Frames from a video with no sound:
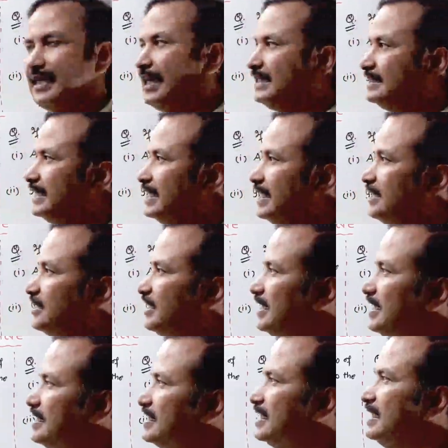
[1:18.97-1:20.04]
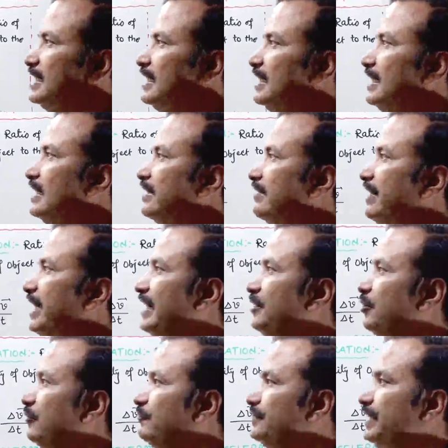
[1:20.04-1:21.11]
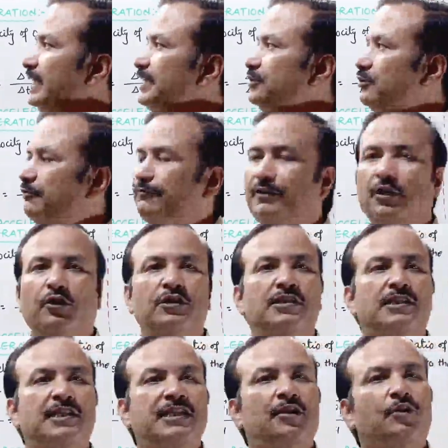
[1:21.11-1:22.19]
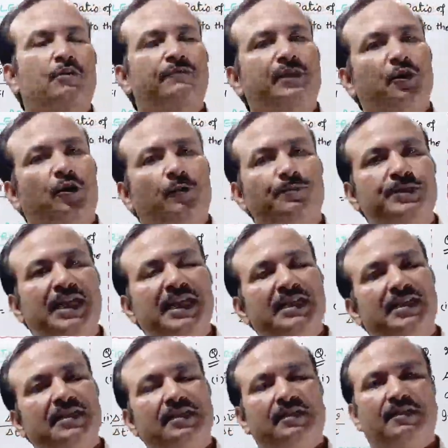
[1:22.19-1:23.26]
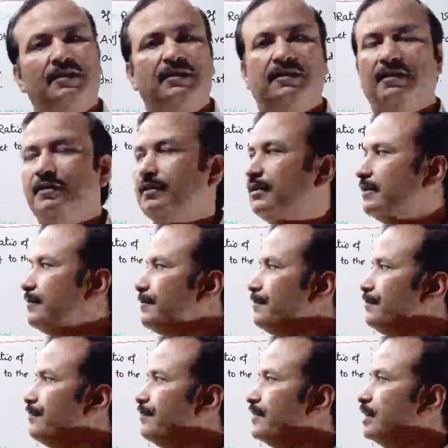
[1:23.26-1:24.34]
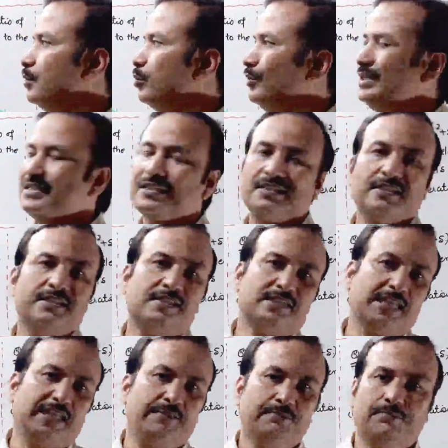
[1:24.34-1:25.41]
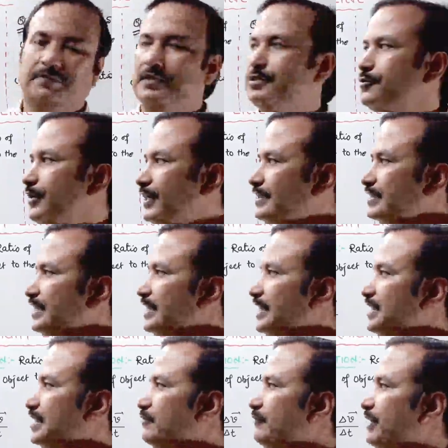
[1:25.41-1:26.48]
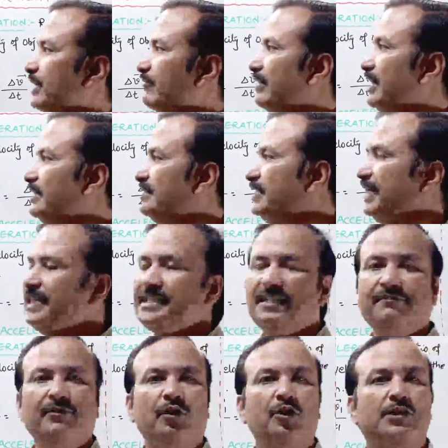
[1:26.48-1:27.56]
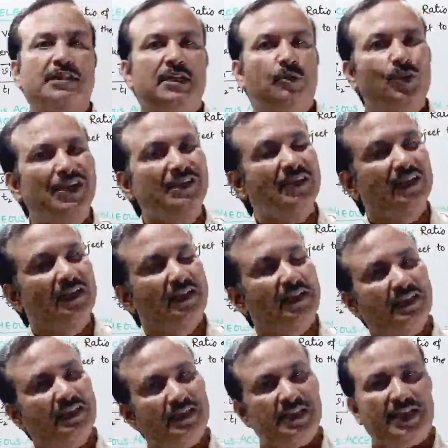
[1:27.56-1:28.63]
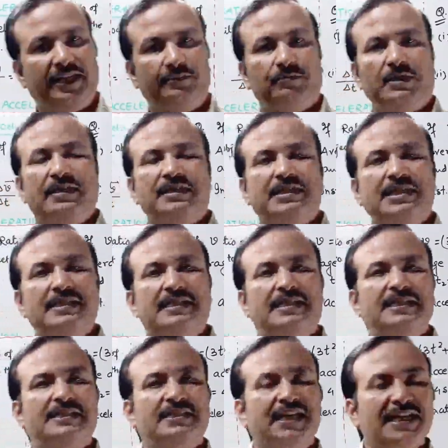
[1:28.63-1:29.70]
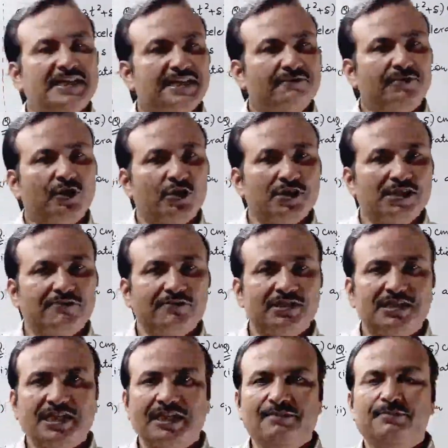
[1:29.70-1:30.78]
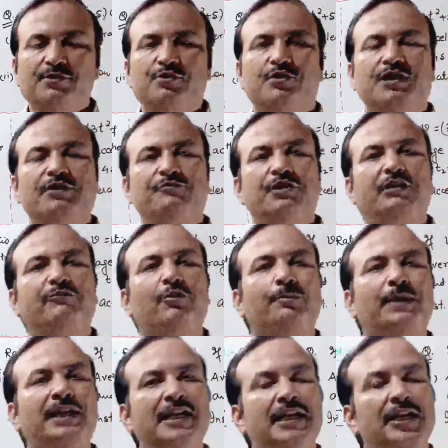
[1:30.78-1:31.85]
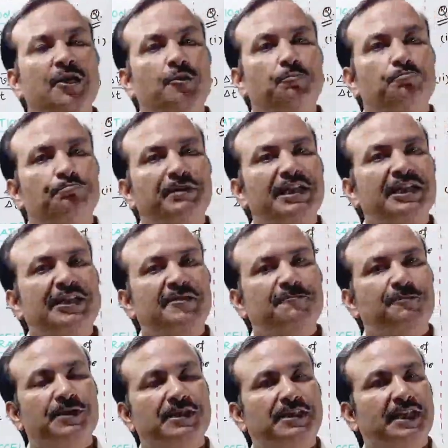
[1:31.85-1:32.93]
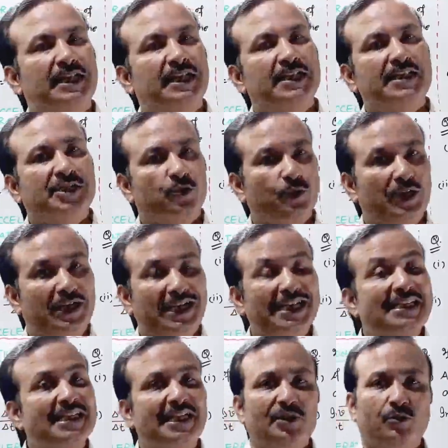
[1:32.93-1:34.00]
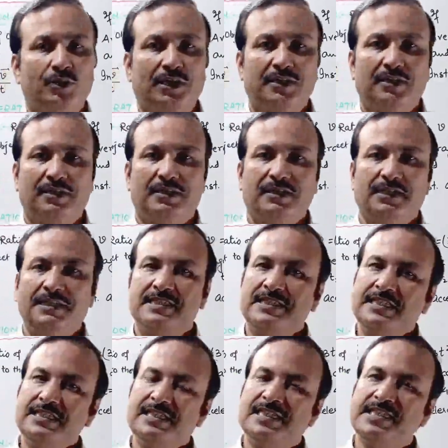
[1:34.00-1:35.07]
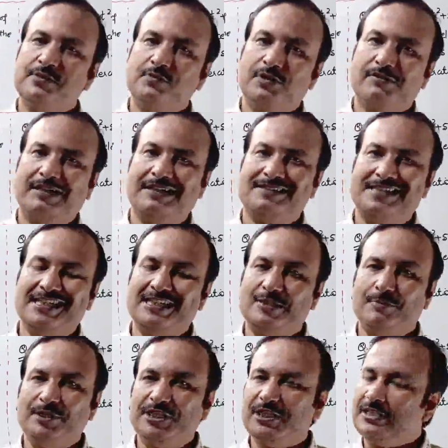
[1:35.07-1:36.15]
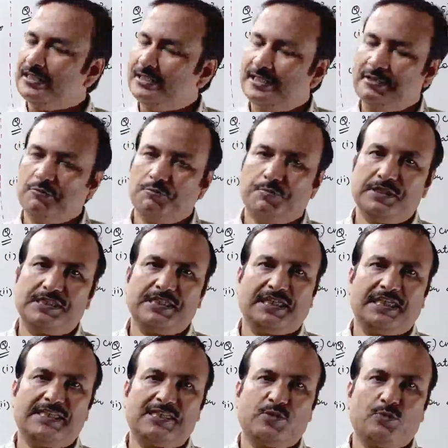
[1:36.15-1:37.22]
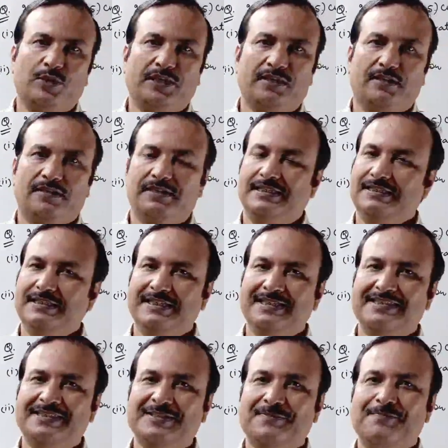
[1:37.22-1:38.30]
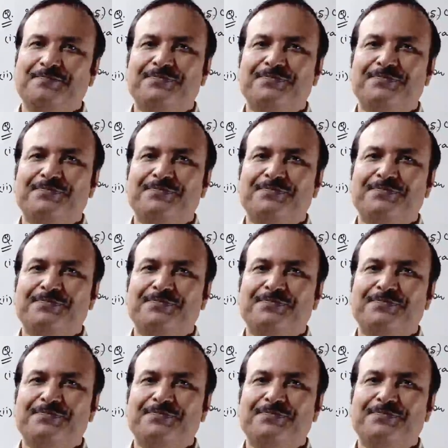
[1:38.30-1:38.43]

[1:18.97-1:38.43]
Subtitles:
Acceleration is rate of change of velocity of the object with time. So acceleration we can write change in velocity with time. Since it is change in velocity with time, so the unit will be meter per second square, SI unit. In CGS you can write centimeter per second square. Yes,